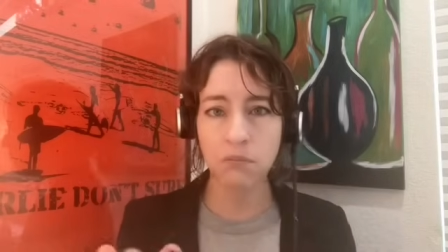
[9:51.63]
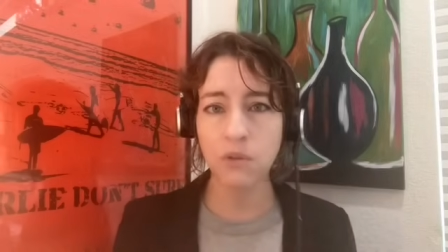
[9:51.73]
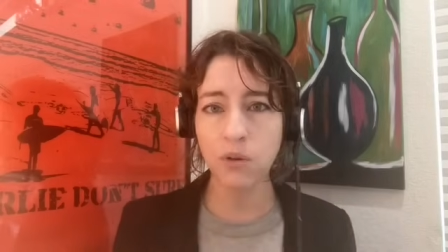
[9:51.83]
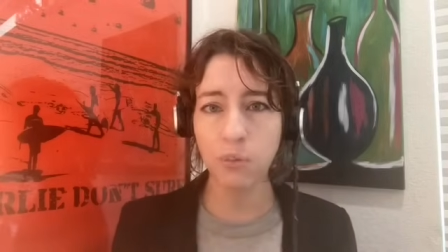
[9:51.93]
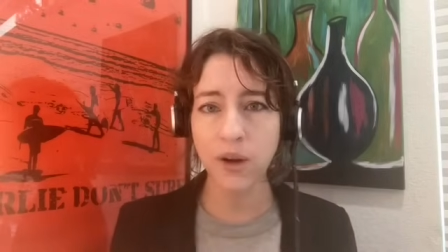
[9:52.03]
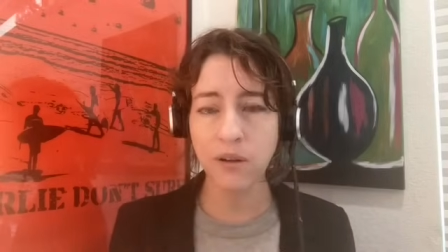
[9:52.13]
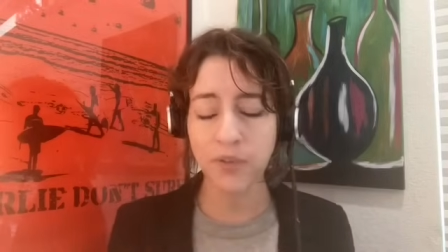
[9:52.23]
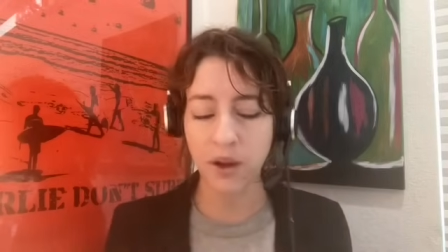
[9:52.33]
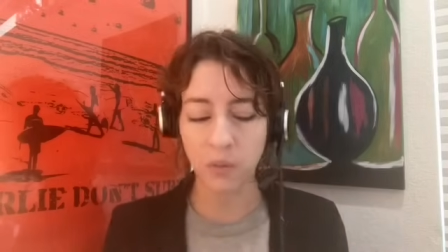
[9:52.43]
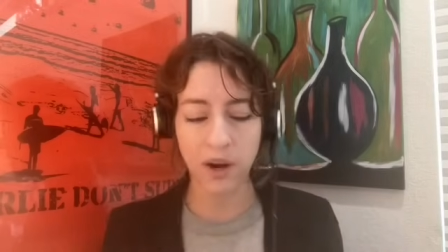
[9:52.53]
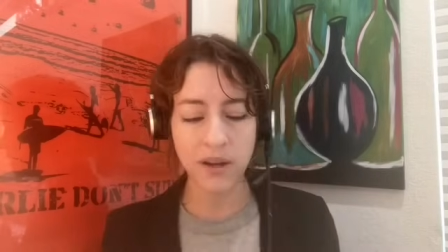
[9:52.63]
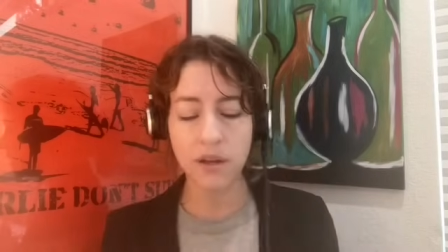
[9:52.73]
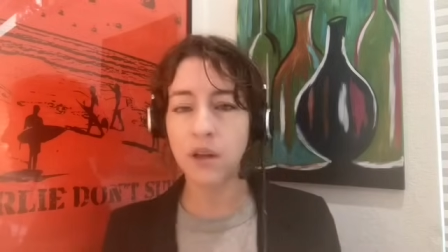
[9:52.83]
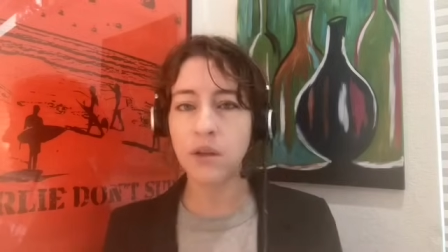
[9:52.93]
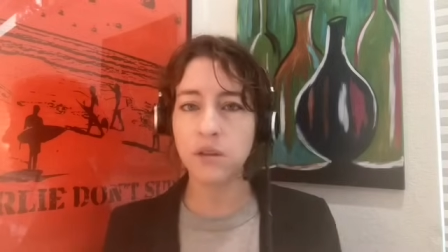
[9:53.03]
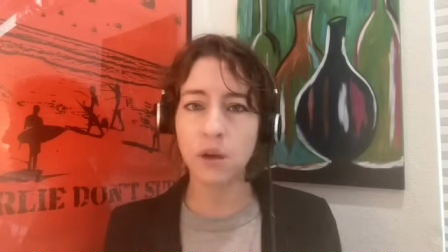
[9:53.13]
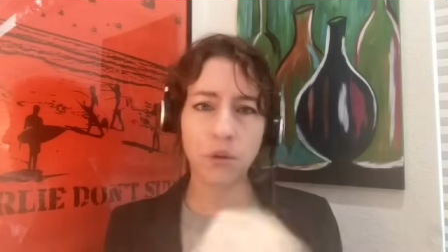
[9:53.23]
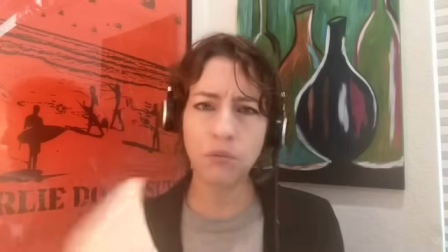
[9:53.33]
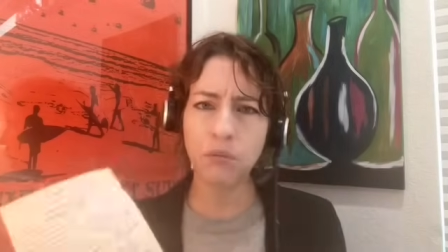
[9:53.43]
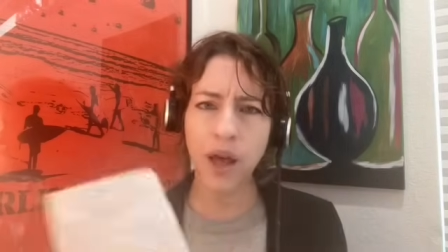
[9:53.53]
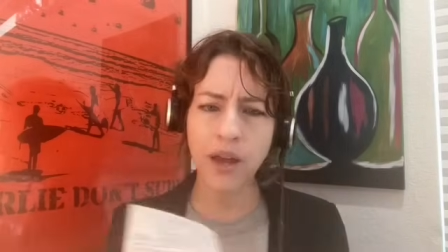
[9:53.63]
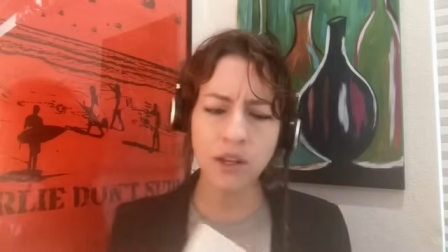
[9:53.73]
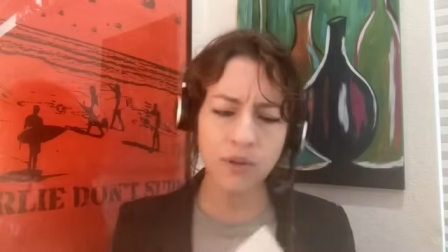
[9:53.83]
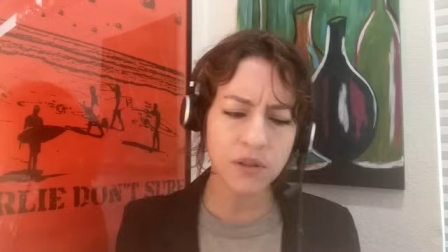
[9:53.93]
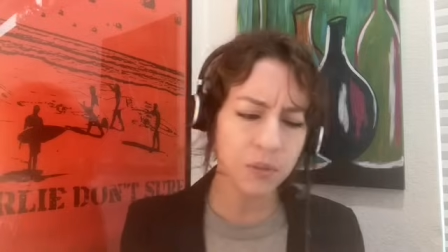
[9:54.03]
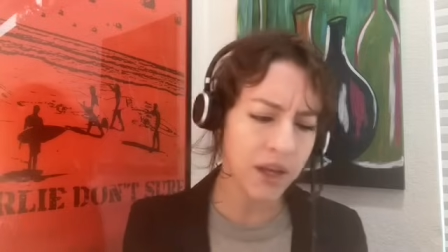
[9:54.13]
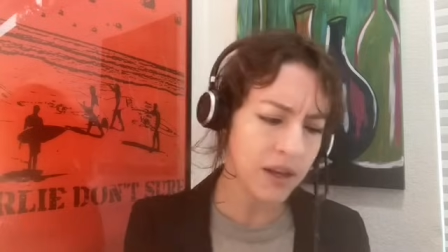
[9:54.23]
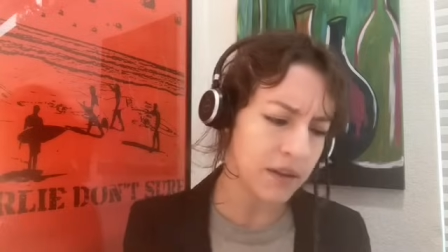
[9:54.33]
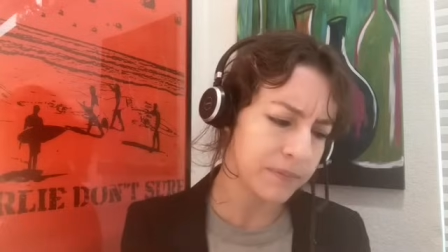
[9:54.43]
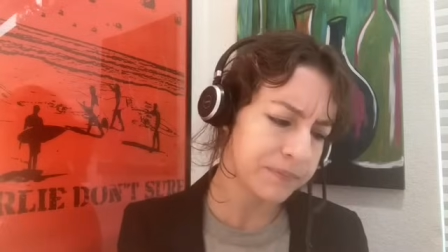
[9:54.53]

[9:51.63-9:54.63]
You're aware of that, right? So, how do you explain it?